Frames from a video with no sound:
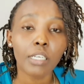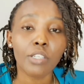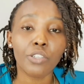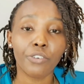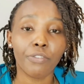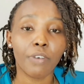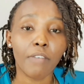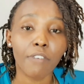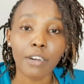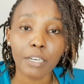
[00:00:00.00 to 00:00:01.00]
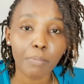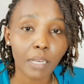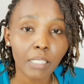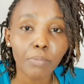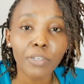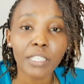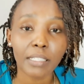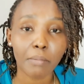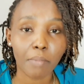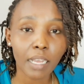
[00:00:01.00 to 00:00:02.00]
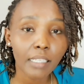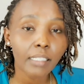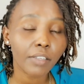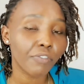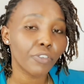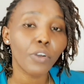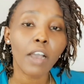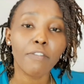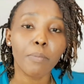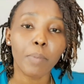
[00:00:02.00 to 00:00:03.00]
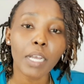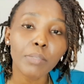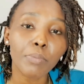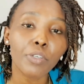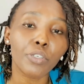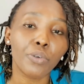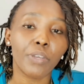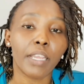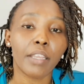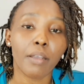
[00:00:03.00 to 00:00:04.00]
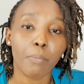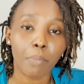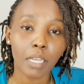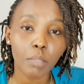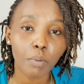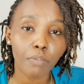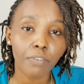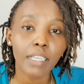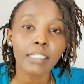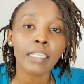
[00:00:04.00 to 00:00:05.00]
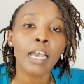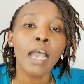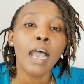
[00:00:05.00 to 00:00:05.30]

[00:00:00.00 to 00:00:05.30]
So a valid passport is a must. If you don't have a passport, go get a passport first.